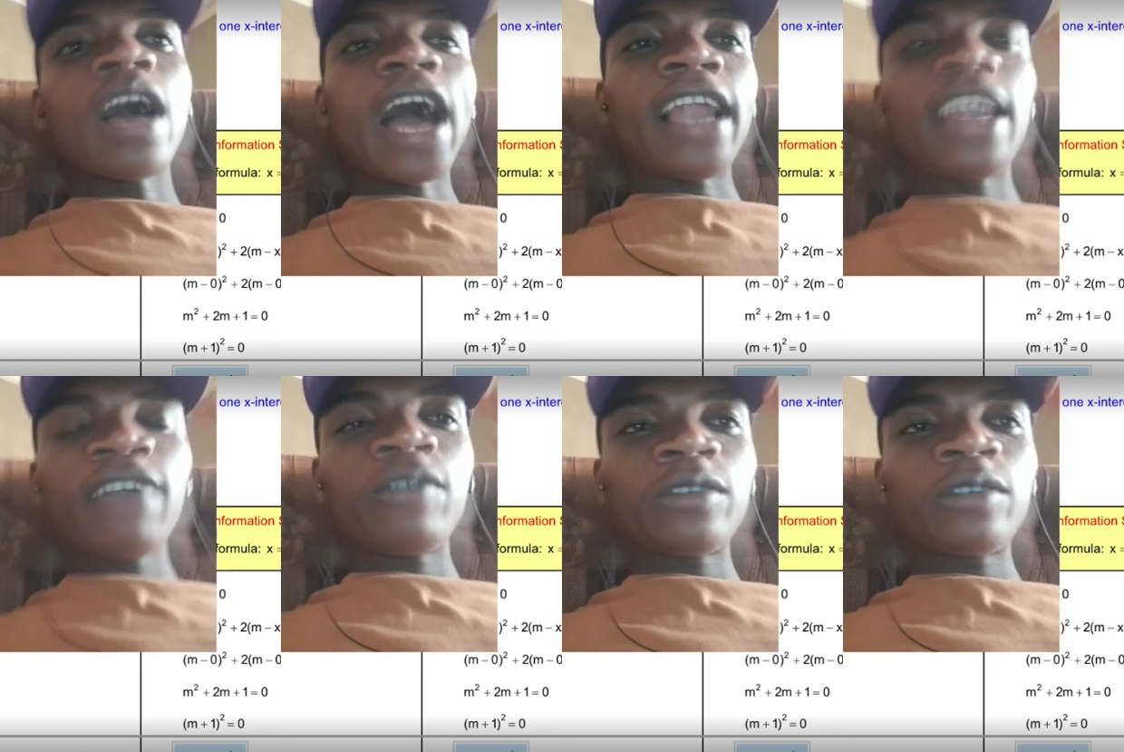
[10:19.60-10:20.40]
i
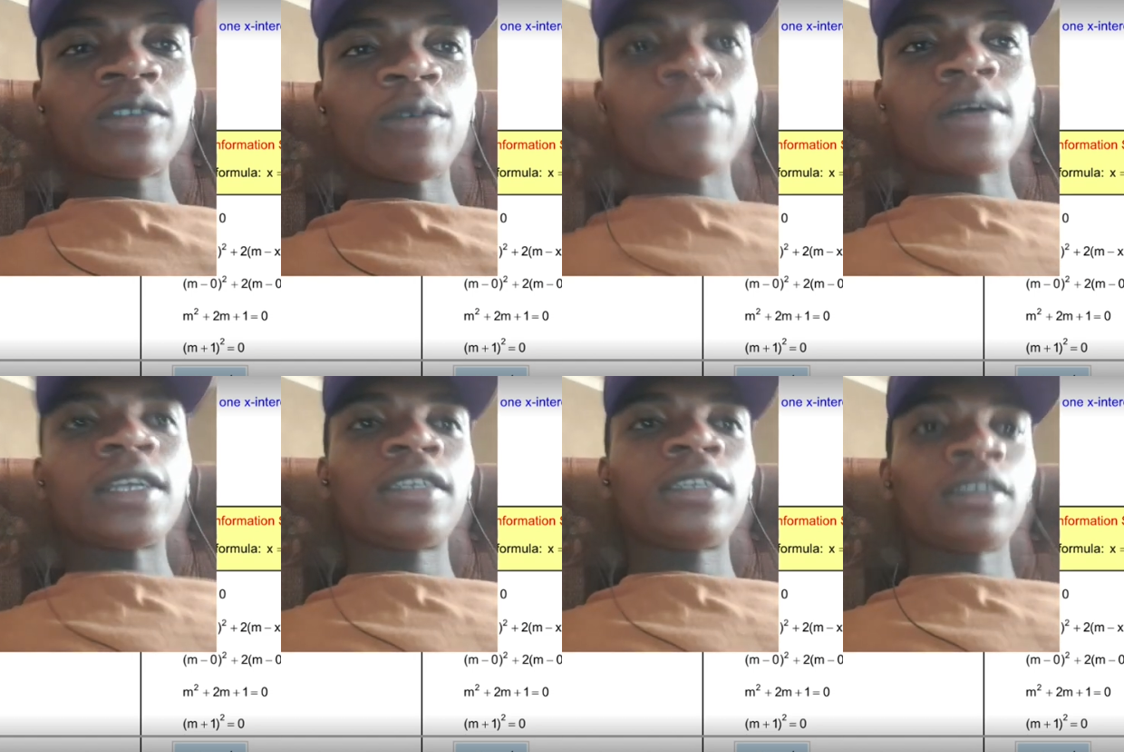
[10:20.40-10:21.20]
love you so
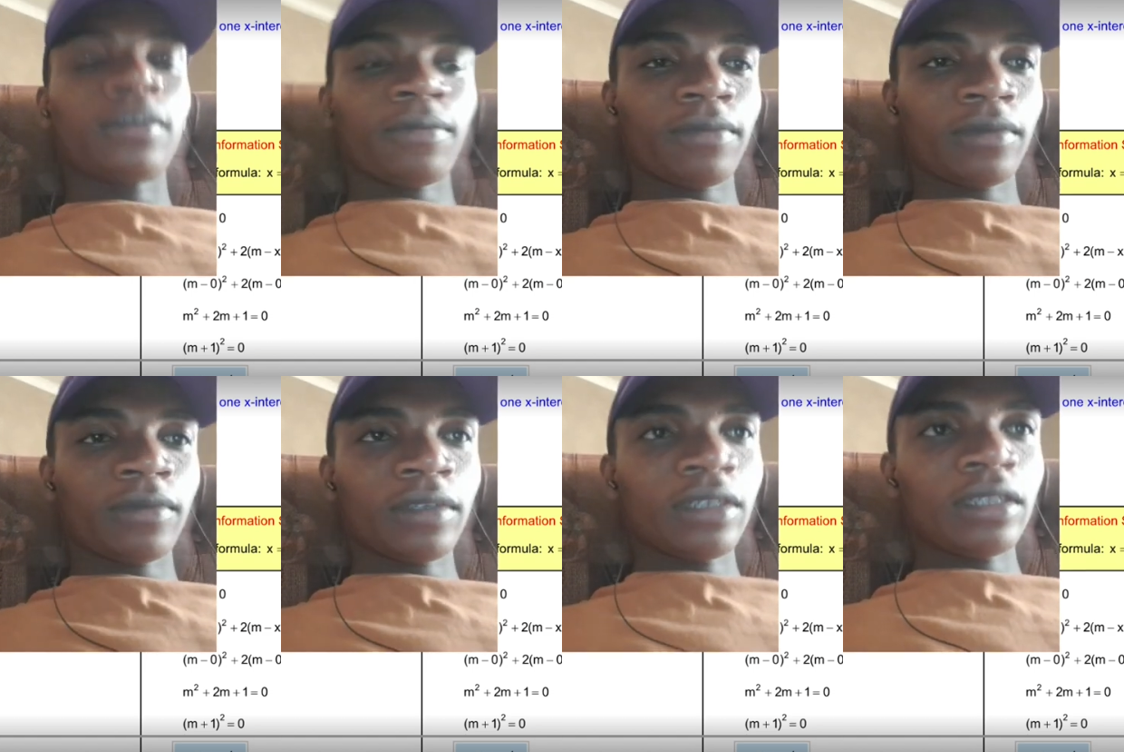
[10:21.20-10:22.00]
much
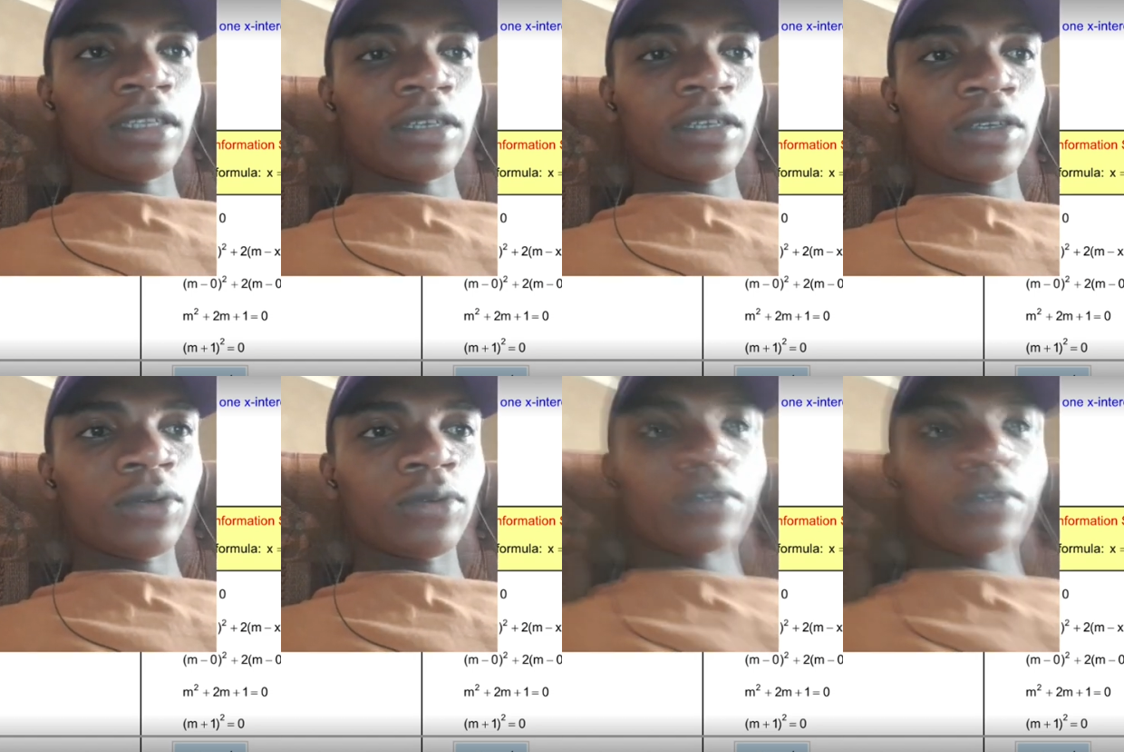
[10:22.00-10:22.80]
thank
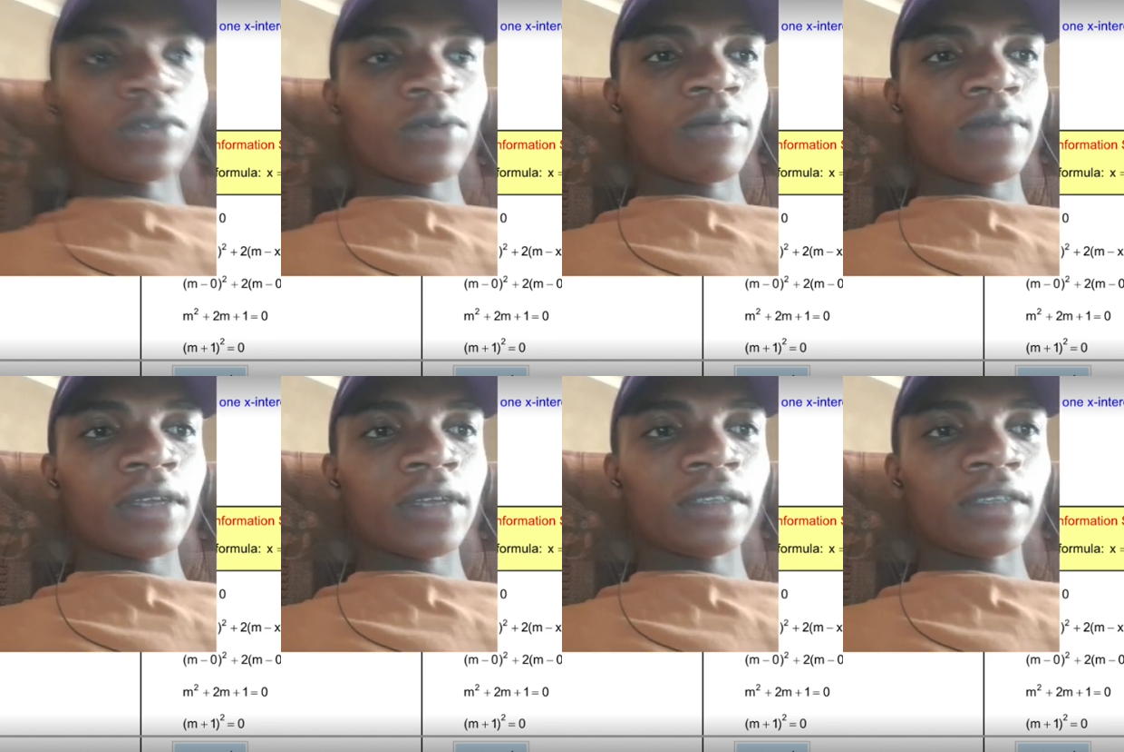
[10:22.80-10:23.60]
you so
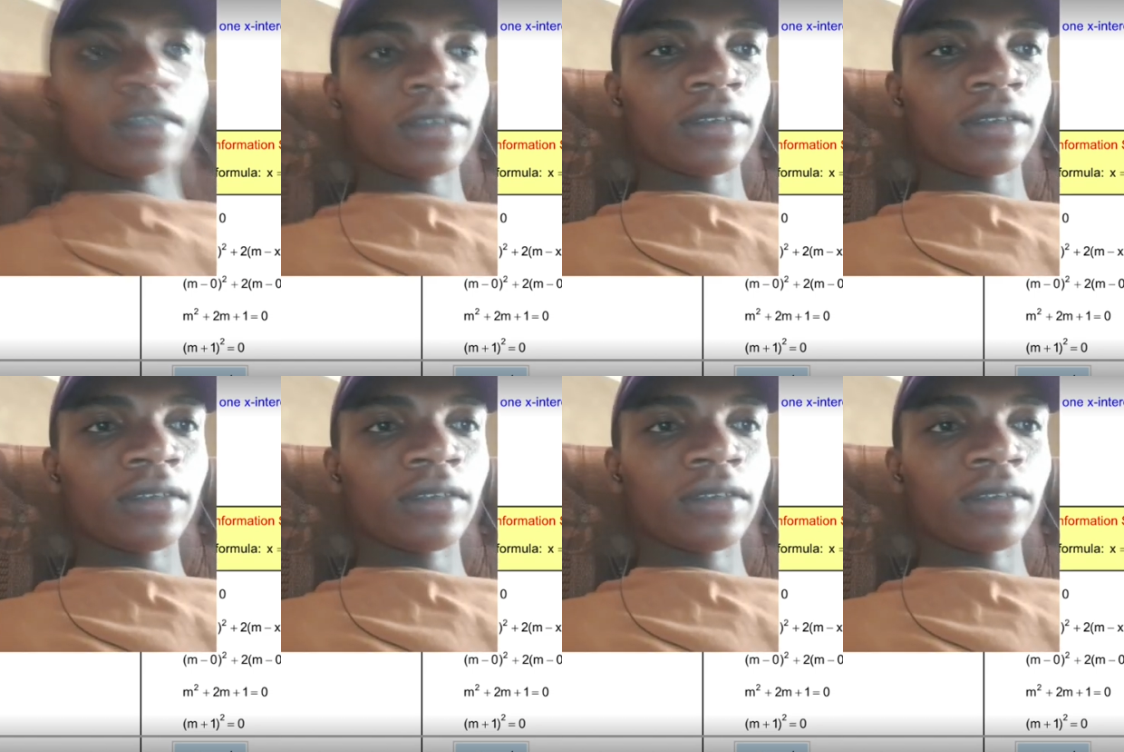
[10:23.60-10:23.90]
much